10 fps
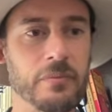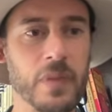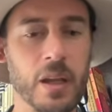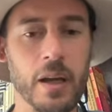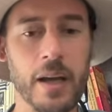
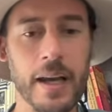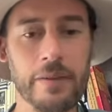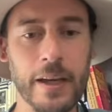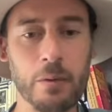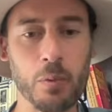I've
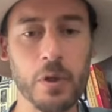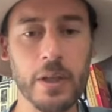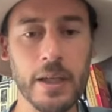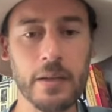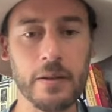had
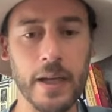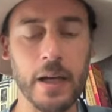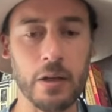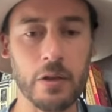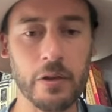really
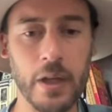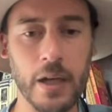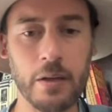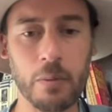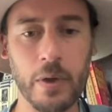not good
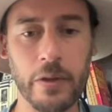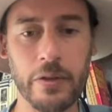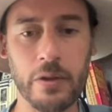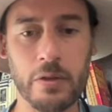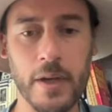luck with
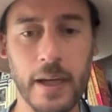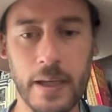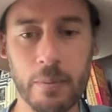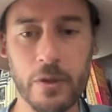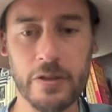Dragon
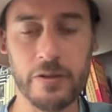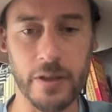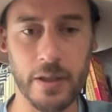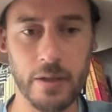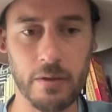Empress
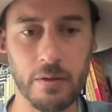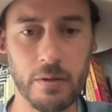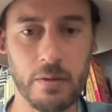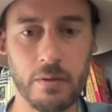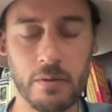in
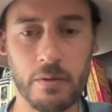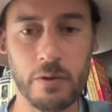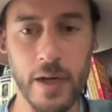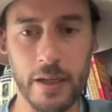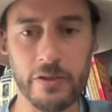
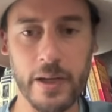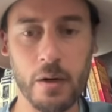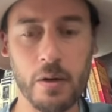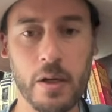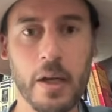Dragon's
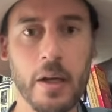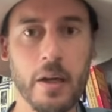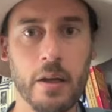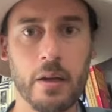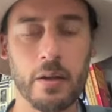Tower.
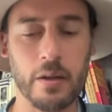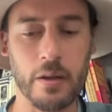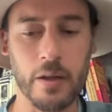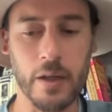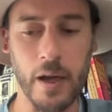
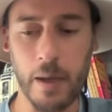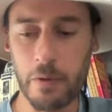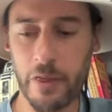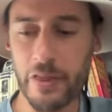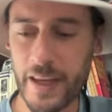I
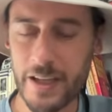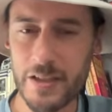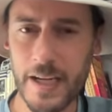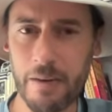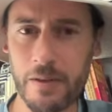would think
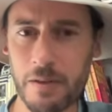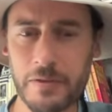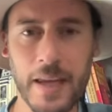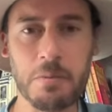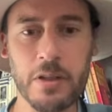she'd have enough
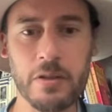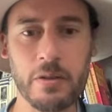damage.